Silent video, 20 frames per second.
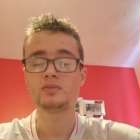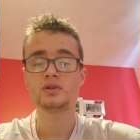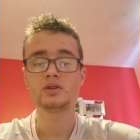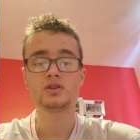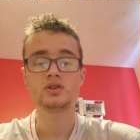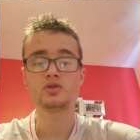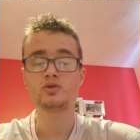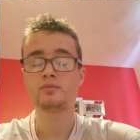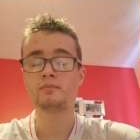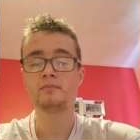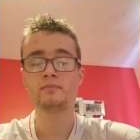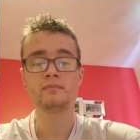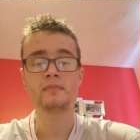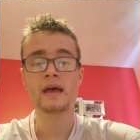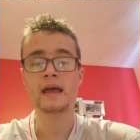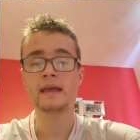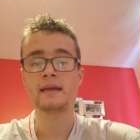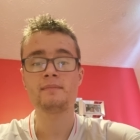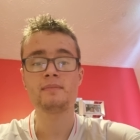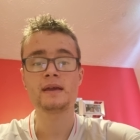some
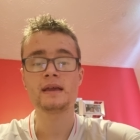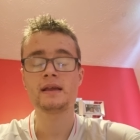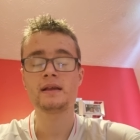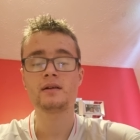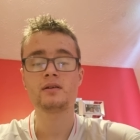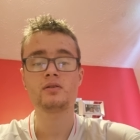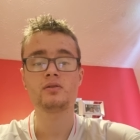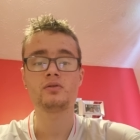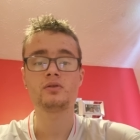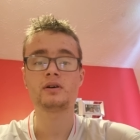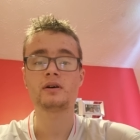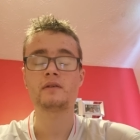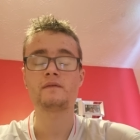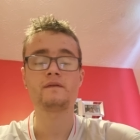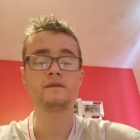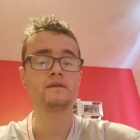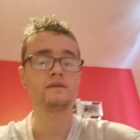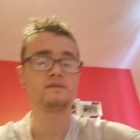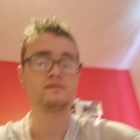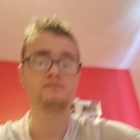maybe could have,
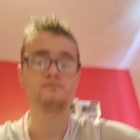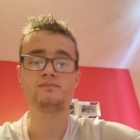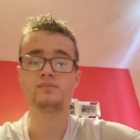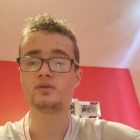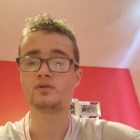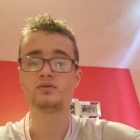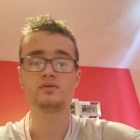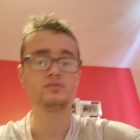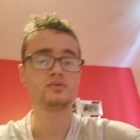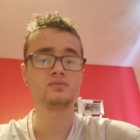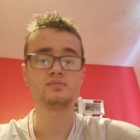but